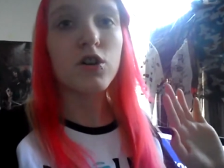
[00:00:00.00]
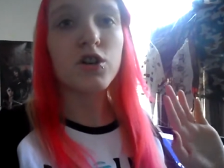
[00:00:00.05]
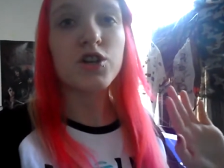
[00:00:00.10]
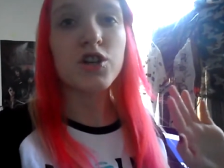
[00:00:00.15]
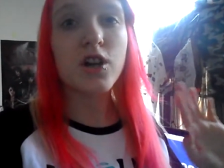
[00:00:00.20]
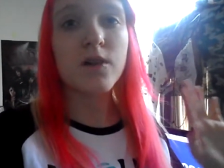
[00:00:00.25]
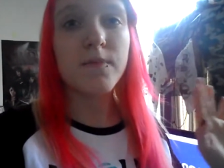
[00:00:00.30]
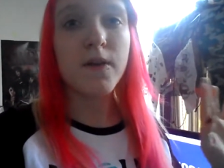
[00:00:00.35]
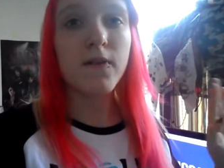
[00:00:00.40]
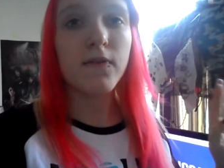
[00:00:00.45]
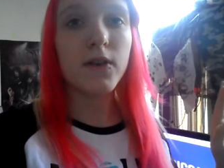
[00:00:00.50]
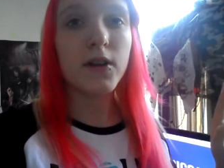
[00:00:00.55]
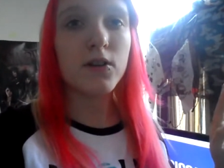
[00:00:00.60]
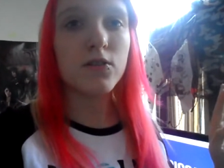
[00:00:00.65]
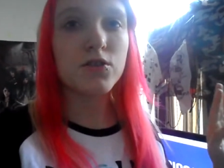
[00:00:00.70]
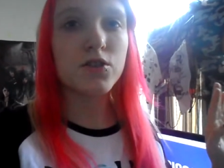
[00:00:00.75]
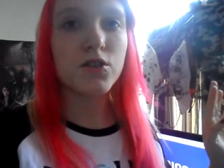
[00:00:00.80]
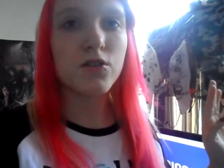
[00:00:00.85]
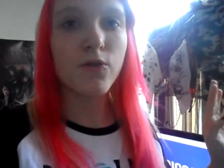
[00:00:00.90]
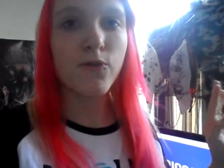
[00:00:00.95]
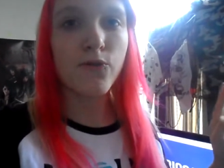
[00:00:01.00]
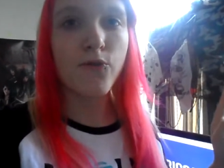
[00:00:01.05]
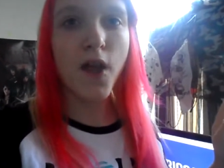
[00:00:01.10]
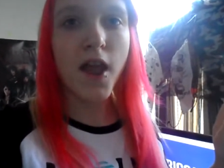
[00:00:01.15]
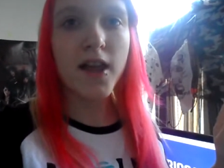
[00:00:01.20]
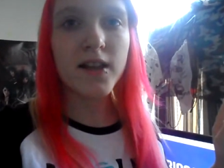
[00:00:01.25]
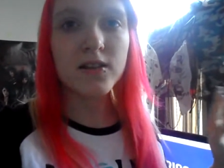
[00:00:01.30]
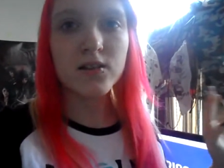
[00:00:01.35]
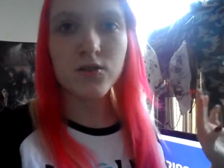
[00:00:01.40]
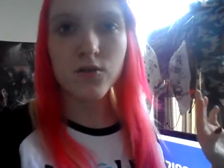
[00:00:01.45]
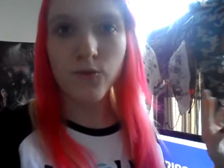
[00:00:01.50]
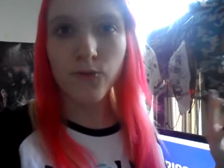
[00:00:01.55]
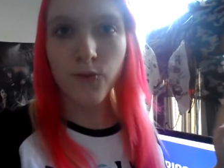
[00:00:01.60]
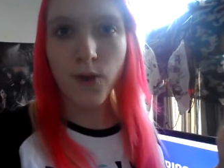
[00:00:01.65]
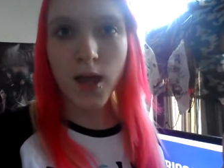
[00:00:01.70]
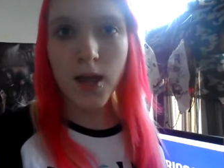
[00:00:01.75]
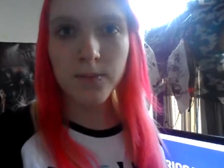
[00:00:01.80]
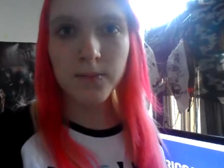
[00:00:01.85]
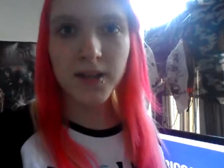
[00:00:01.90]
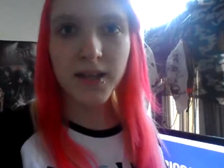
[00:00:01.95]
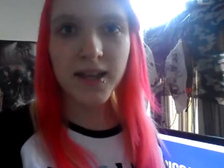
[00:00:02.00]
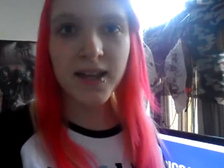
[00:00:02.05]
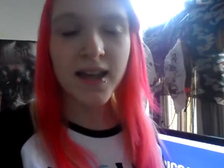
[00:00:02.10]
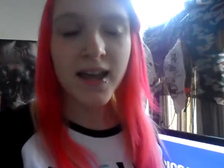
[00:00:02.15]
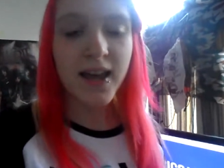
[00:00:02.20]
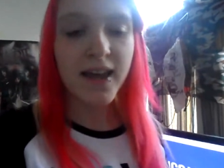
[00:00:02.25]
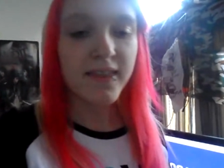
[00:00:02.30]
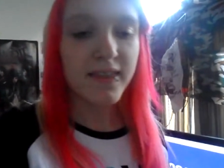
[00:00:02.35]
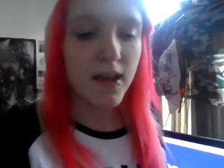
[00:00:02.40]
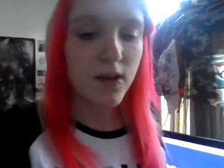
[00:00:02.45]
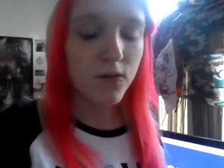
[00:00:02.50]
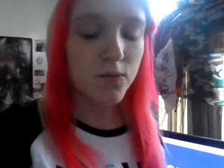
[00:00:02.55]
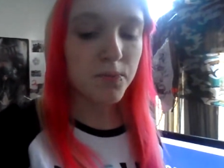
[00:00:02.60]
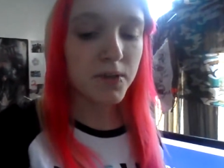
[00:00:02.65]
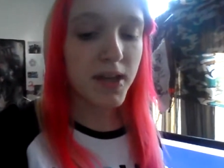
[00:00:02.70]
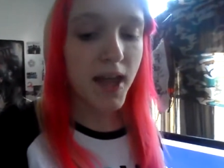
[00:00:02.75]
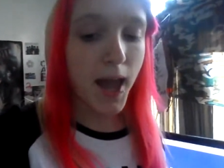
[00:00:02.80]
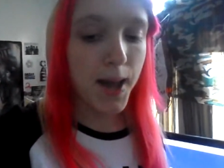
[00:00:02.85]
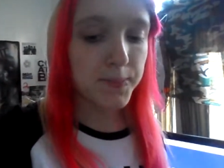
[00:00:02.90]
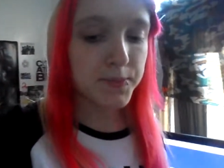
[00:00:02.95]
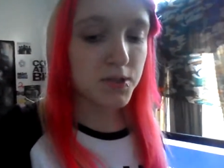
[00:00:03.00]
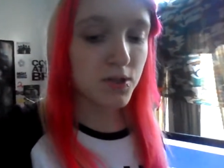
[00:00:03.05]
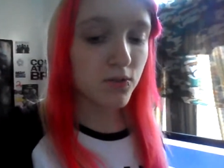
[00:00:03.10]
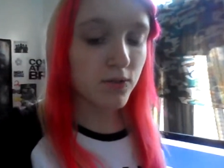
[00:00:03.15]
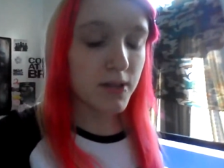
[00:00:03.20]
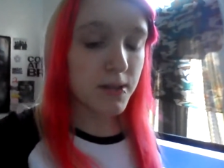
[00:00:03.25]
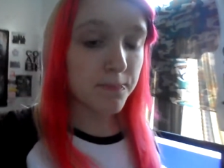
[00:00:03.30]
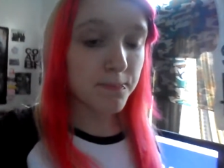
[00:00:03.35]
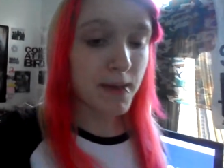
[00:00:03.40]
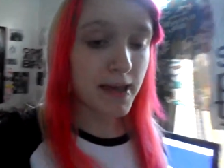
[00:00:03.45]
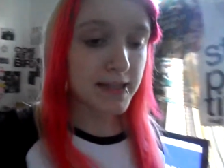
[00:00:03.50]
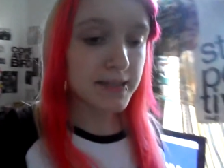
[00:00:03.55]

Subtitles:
or share my videos to your friends or family. That would be absolutely